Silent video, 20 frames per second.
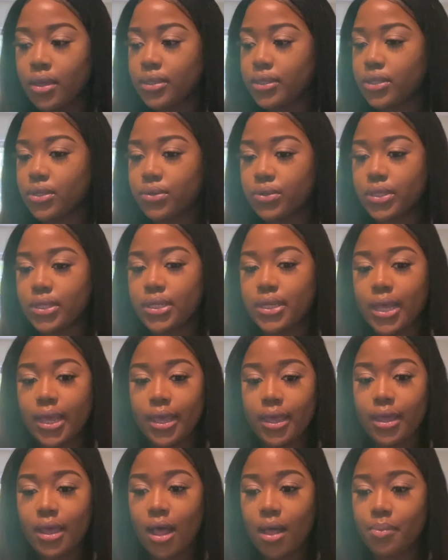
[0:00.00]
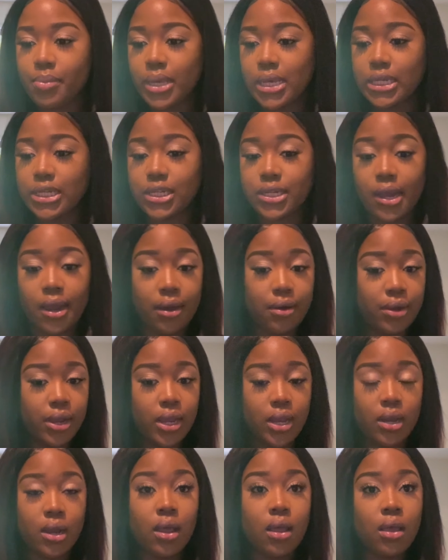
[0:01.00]
So today I'll be
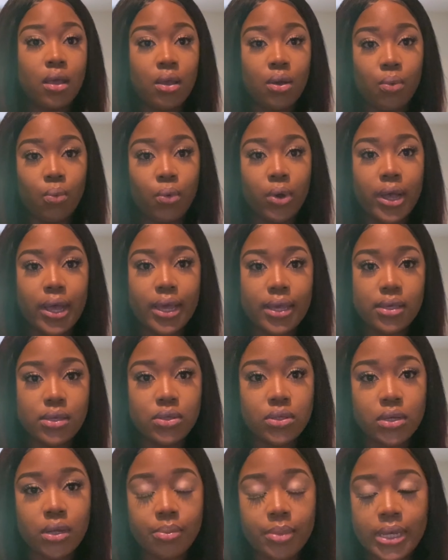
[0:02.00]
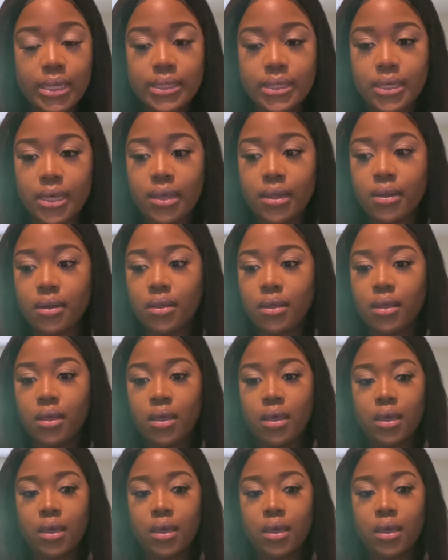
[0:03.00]
sharing what I use on my skin